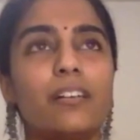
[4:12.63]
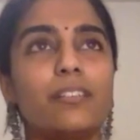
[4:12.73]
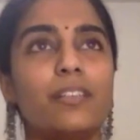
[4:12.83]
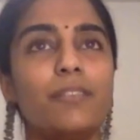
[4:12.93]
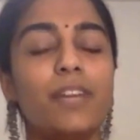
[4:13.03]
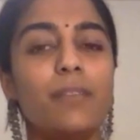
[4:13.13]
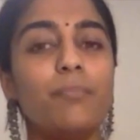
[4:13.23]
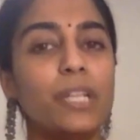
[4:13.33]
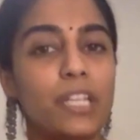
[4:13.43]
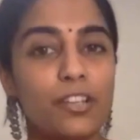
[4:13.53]
They were very
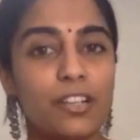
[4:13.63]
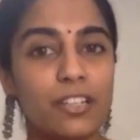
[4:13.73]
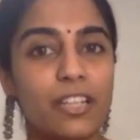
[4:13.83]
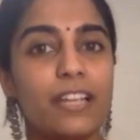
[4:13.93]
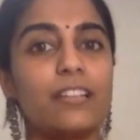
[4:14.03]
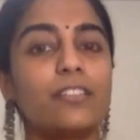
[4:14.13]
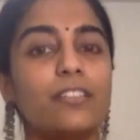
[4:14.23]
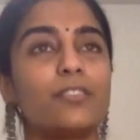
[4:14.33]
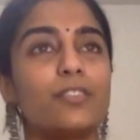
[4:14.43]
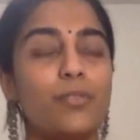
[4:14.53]
particular that
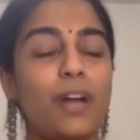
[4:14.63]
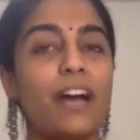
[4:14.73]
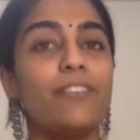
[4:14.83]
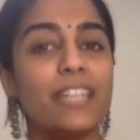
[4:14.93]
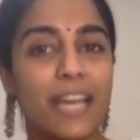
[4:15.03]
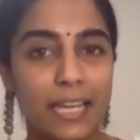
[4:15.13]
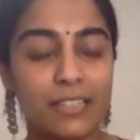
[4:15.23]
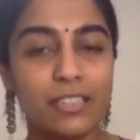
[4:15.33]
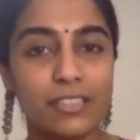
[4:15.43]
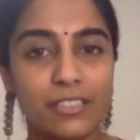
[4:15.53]
you have a
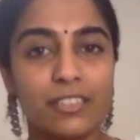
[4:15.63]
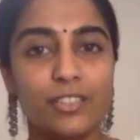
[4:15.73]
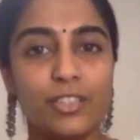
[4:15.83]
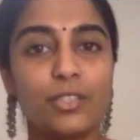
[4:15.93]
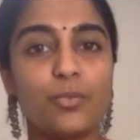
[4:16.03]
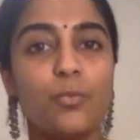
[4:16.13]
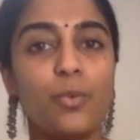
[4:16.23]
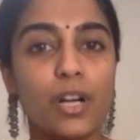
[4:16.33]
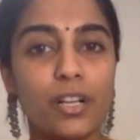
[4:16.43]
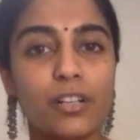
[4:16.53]
talent, just
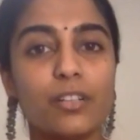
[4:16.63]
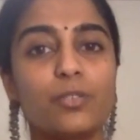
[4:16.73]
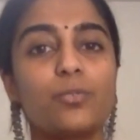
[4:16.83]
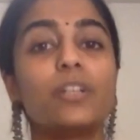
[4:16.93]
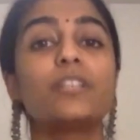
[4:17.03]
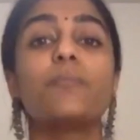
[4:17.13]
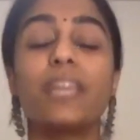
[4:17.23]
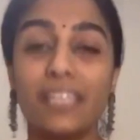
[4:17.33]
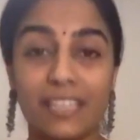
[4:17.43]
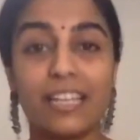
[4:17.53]
work towards
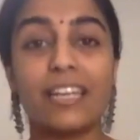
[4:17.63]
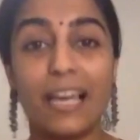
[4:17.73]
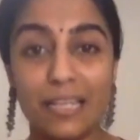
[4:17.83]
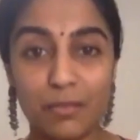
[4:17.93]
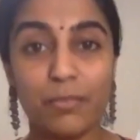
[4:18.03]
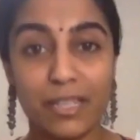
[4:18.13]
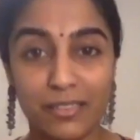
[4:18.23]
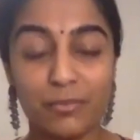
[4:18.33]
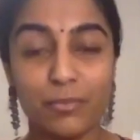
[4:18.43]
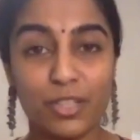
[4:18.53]
making that talent
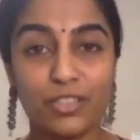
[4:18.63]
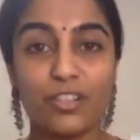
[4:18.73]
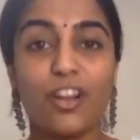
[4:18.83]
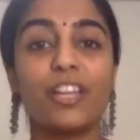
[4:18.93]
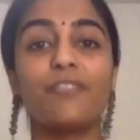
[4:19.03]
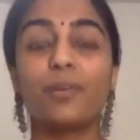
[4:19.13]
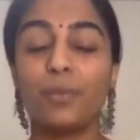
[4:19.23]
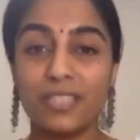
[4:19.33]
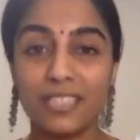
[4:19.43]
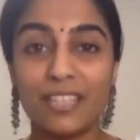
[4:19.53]
better, because not
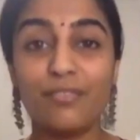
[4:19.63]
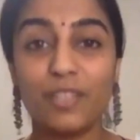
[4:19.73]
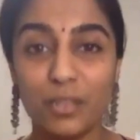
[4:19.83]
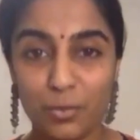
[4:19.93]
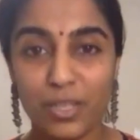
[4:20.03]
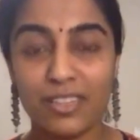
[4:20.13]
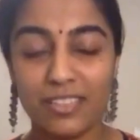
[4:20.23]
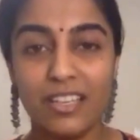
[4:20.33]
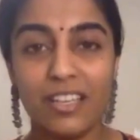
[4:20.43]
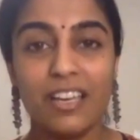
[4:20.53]
everyone is gifted with
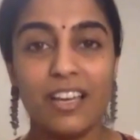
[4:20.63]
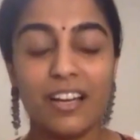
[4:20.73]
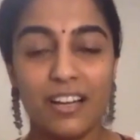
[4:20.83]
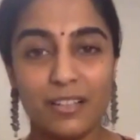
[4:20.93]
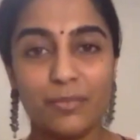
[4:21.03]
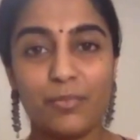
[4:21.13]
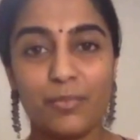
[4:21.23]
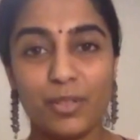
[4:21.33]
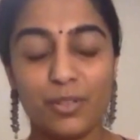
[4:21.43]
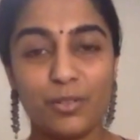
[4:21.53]

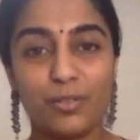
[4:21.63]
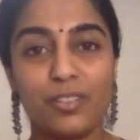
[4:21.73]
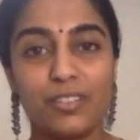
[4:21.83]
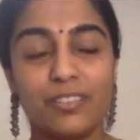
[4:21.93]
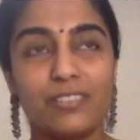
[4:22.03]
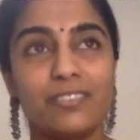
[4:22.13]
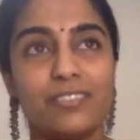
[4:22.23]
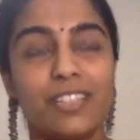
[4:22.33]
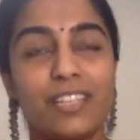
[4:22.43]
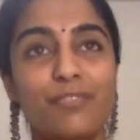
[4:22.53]

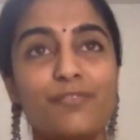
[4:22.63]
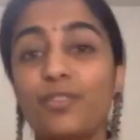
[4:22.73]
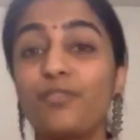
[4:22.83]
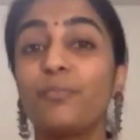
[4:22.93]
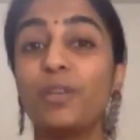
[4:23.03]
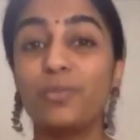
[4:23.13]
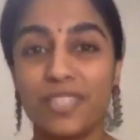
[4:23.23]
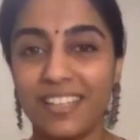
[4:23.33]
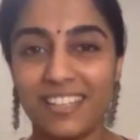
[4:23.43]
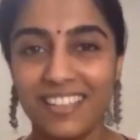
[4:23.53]
the gift of
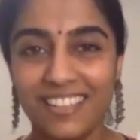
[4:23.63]
music.